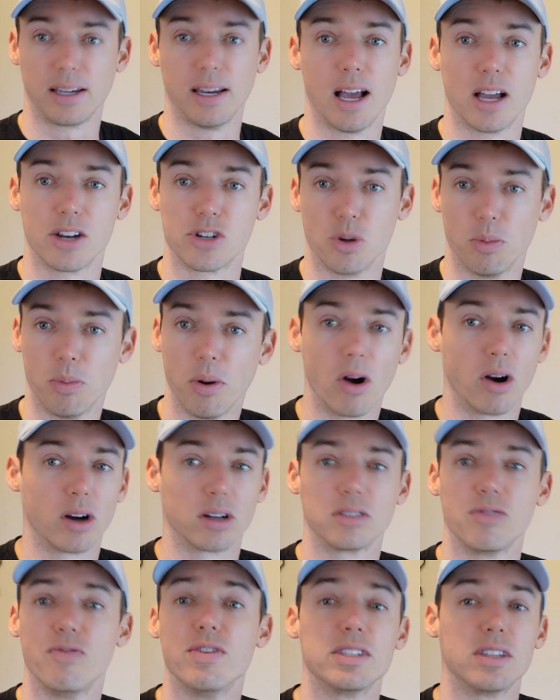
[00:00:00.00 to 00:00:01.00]
national
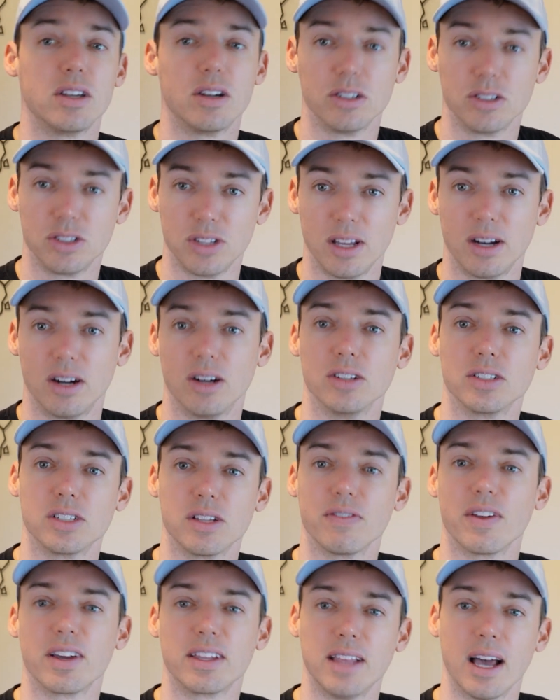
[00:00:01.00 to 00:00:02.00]
parks, visitor centers,
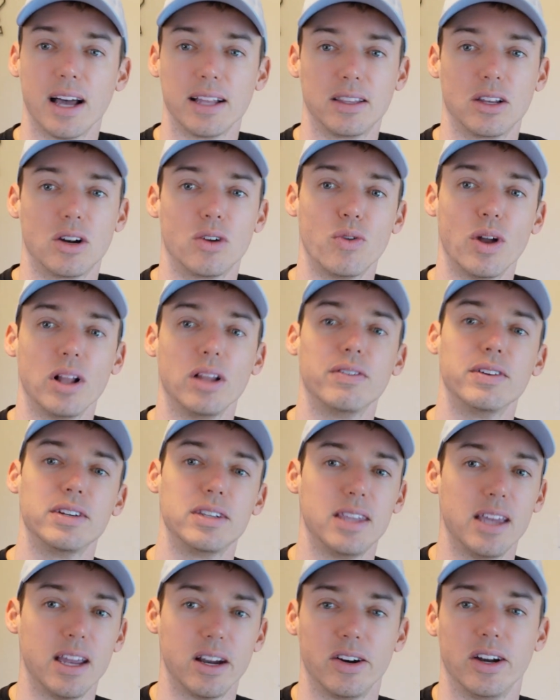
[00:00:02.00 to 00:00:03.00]
stuff like that that are relevant
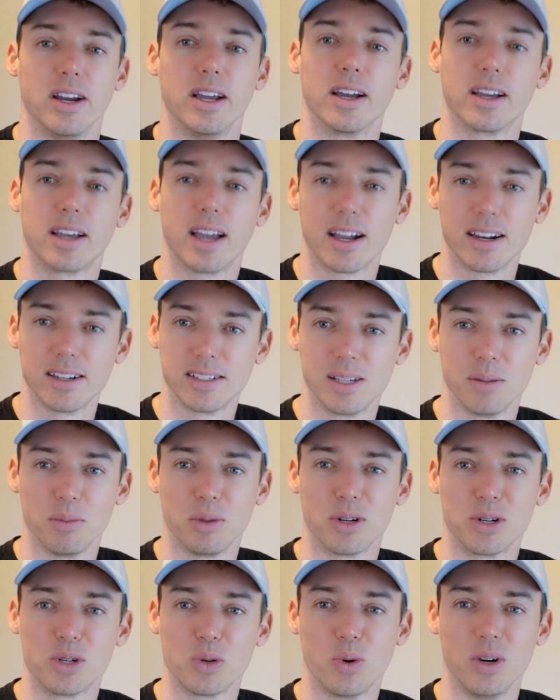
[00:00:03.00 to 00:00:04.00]
to the area. Kind of
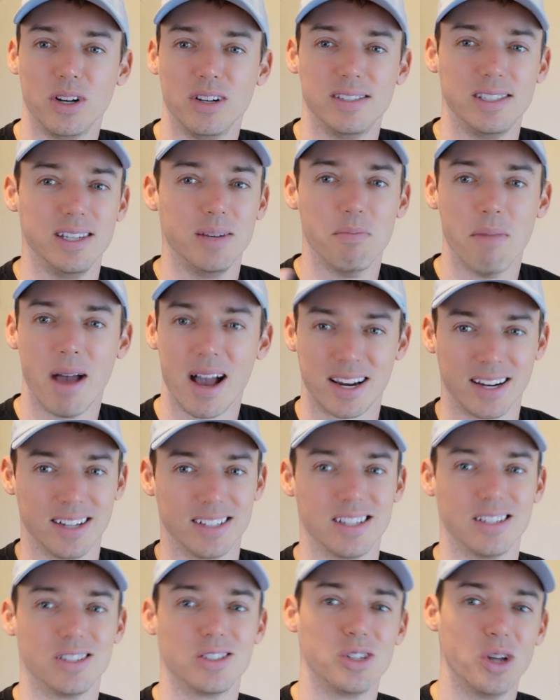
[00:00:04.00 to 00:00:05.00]
similar to when you see
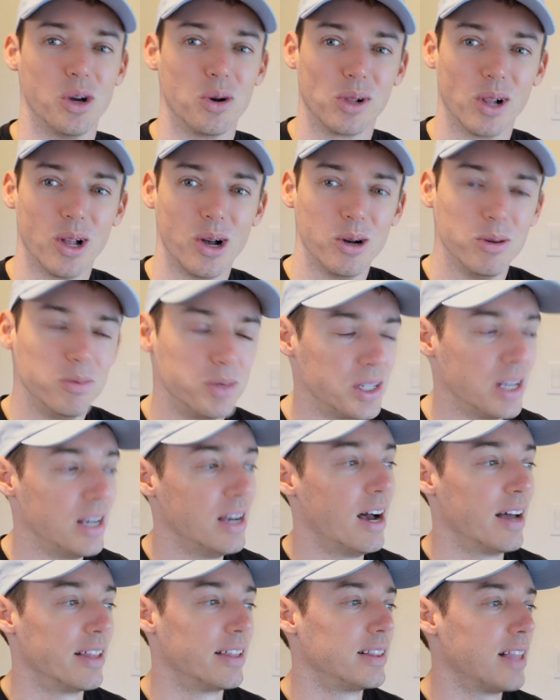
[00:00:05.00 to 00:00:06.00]
magnets and snow globes.
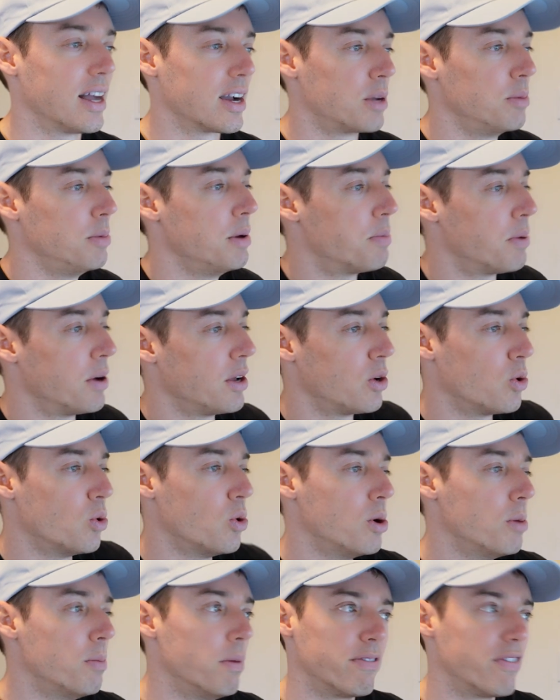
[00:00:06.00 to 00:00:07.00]
I think that could be pretty
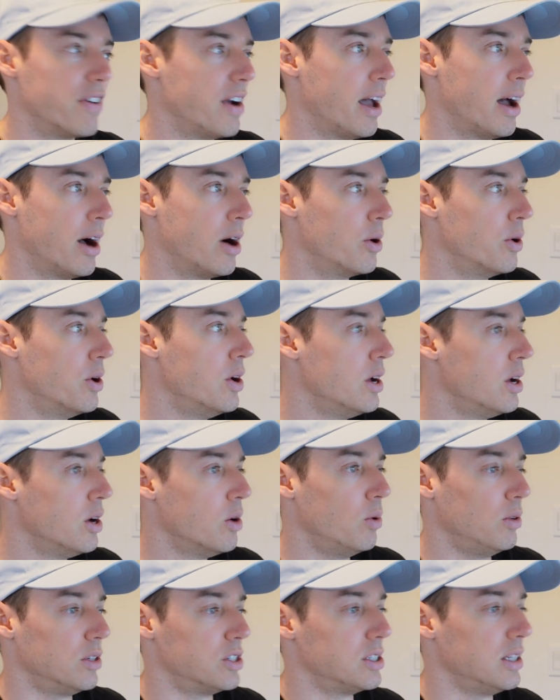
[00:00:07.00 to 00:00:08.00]
cool, but for now,
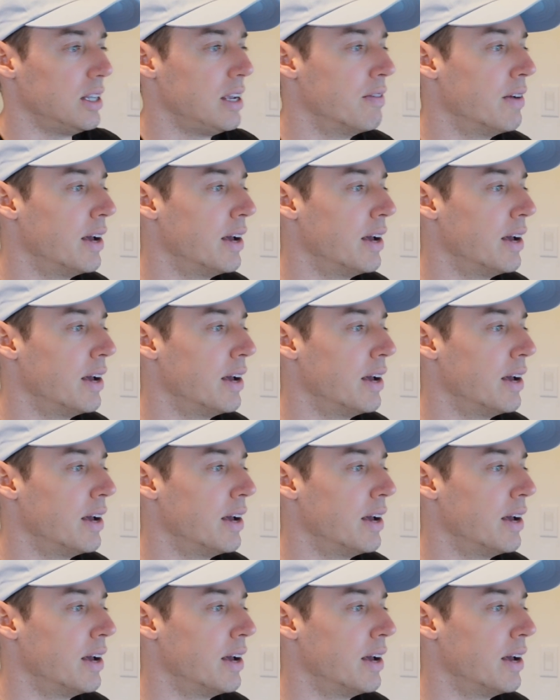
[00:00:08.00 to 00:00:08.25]
we'll just leave